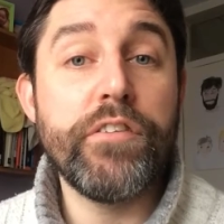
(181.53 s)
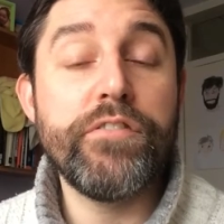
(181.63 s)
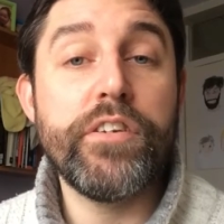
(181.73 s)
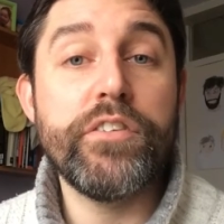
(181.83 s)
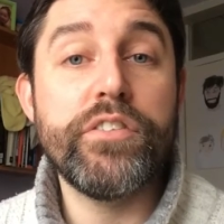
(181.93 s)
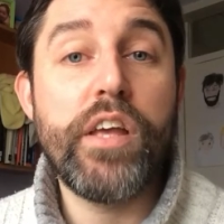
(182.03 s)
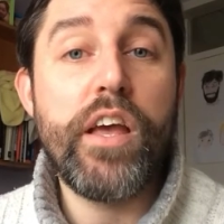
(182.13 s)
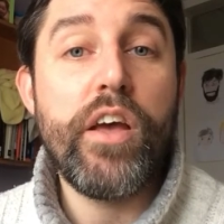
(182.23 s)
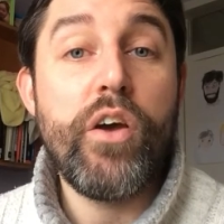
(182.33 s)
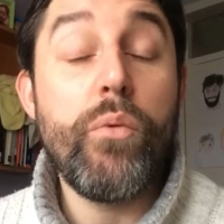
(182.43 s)
50s,
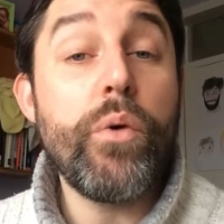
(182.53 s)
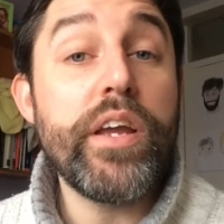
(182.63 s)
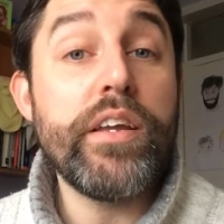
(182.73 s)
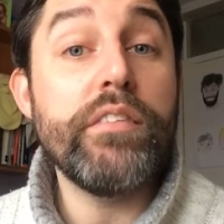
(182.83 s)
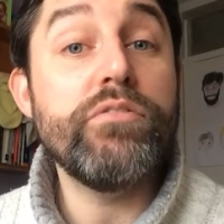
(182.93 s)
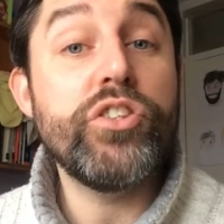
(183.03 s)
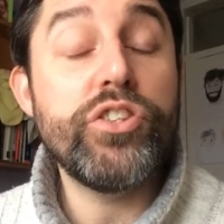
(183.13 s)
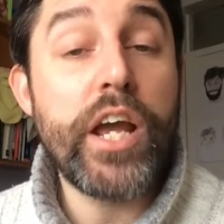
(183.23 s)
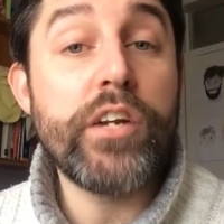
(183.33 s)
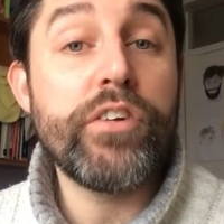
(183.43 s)
we
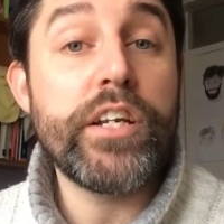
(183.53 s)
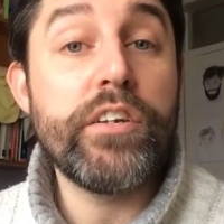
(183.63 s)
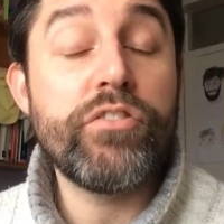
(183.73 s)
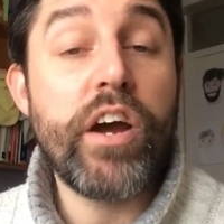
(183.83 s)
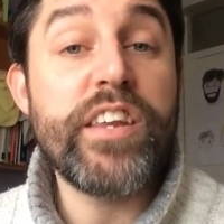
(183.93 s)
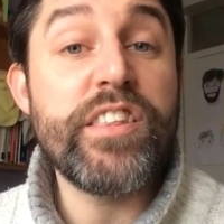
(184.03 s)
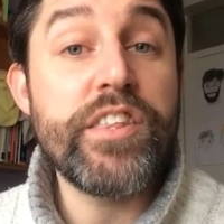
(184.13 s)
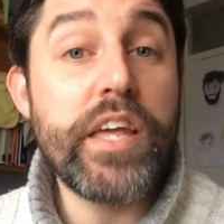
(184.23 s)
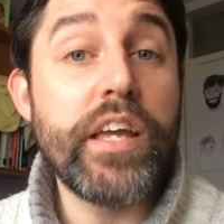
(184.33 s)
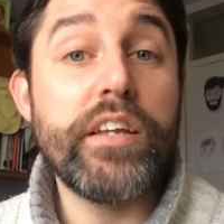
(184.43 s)
generally try to
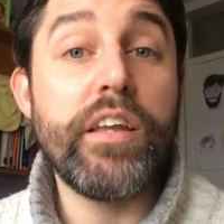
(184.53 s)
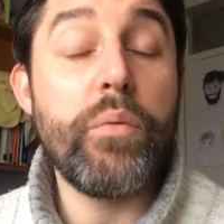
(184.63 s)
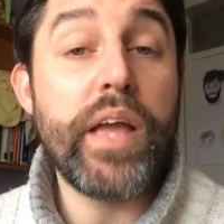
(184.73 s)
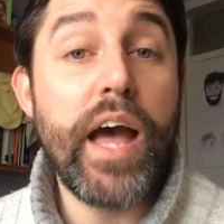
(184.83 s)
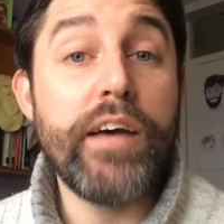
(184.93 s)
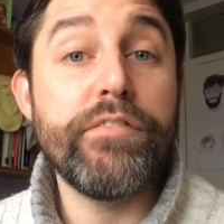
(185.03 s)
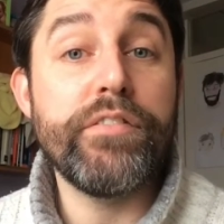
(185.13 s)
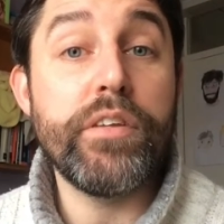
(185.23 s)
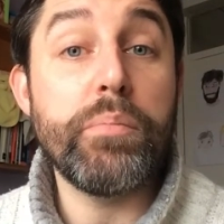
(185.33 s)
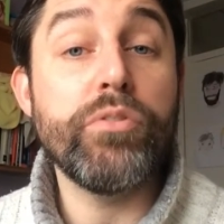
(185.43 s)
think that we
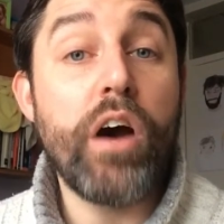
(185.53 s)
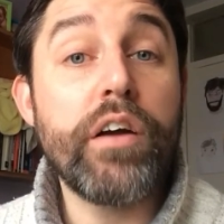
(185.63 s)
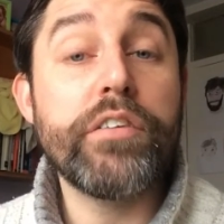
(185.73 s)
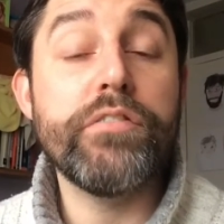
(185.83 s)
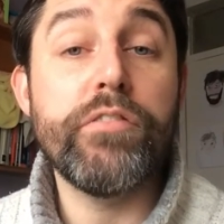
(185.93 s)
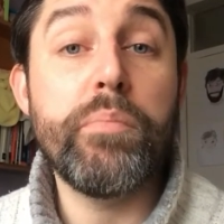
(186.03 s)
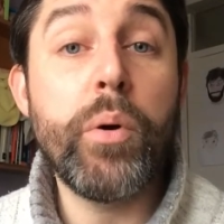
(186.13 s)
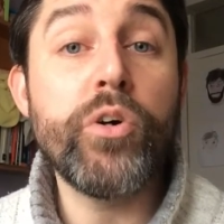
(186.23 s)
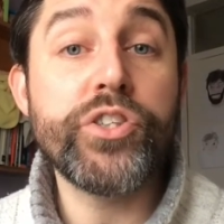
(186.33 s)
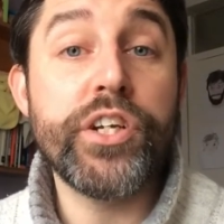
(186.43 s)
have the prerogative of
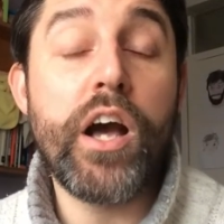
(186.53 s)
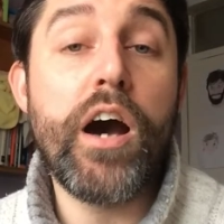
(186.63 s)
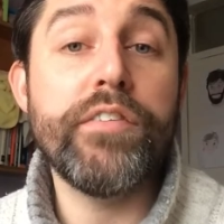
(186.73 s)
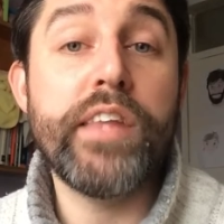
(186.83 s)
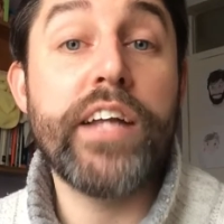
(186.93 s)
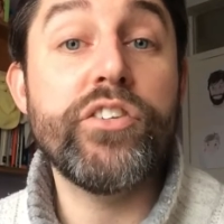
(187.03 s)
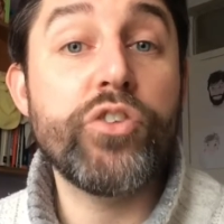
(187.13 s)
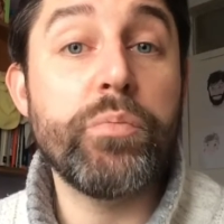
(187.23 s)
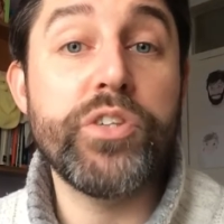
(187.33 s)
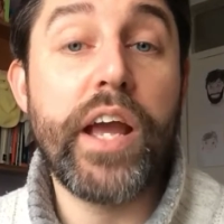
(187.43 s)
pushing off that
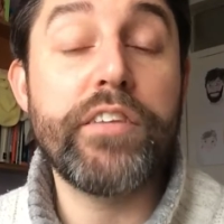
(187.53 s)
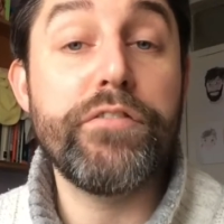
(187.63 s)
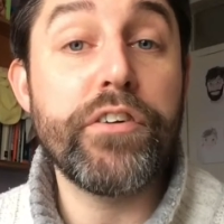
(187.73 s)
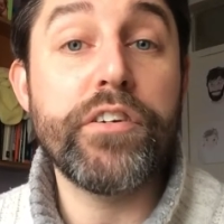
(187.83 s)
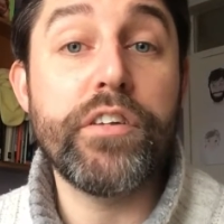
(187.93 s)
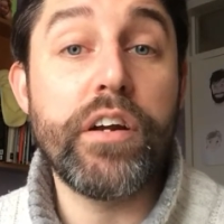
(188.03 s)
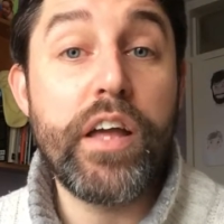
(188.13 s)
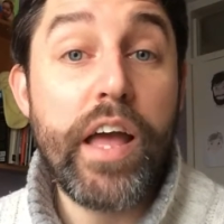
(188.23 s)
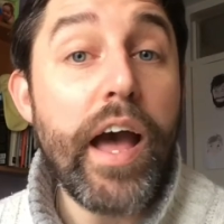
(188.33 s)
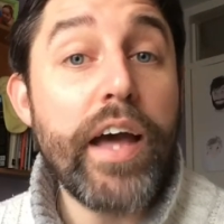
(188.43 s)
subject further,
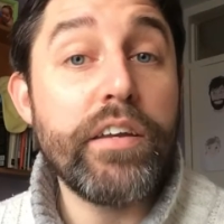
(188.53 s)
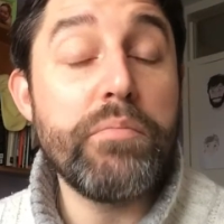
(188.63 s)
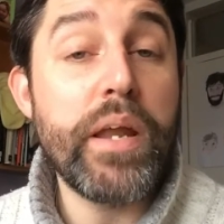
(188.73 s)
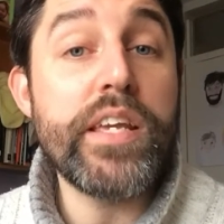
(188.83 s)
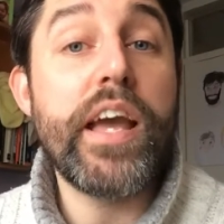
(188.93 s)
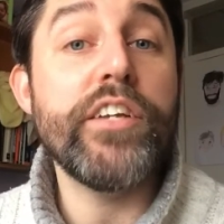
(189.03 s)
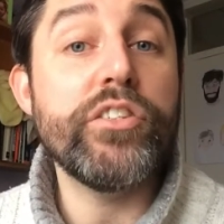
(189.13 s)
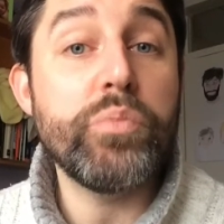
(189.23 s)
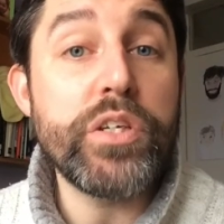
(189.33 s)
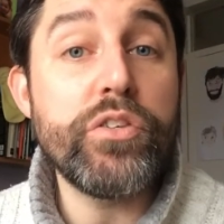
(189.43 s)
and in many
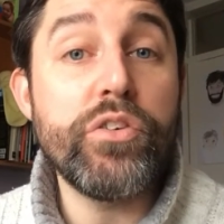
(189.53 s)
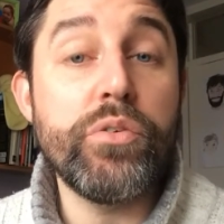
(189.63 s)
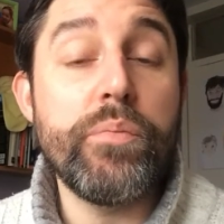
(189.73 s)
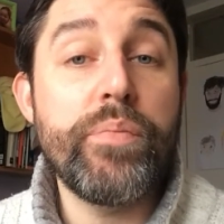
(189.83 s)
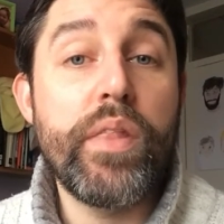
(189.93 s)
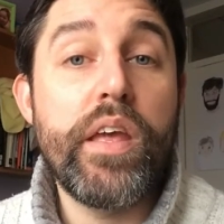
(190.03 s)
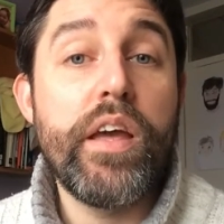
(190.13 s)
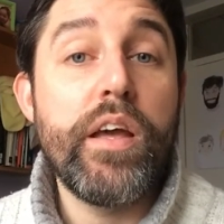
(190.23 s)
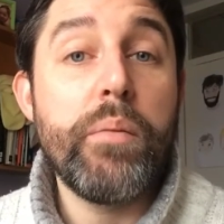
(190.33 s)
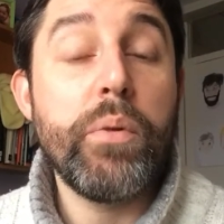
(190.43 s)
cases we do,
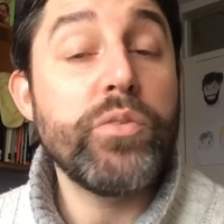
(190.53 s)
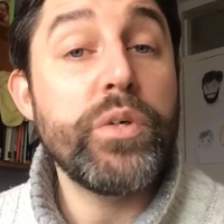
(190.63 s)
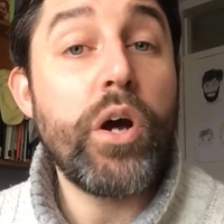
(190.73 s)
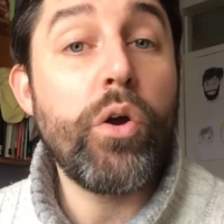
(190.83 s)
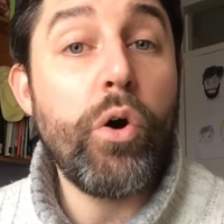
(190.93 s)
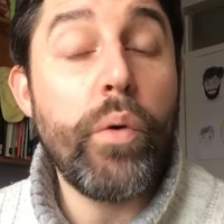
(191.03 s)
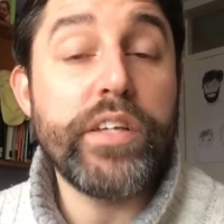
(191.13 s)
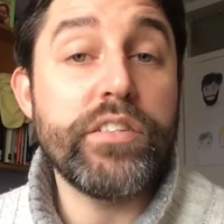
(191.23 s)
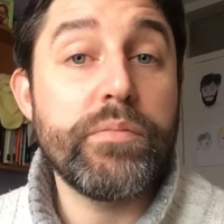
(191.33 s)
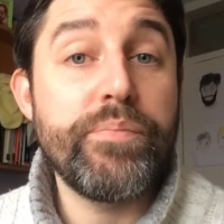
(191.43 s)
but we don't
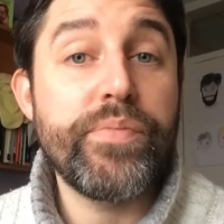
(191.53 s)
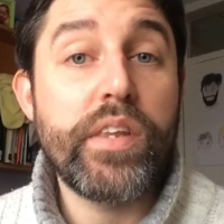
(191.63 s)
always.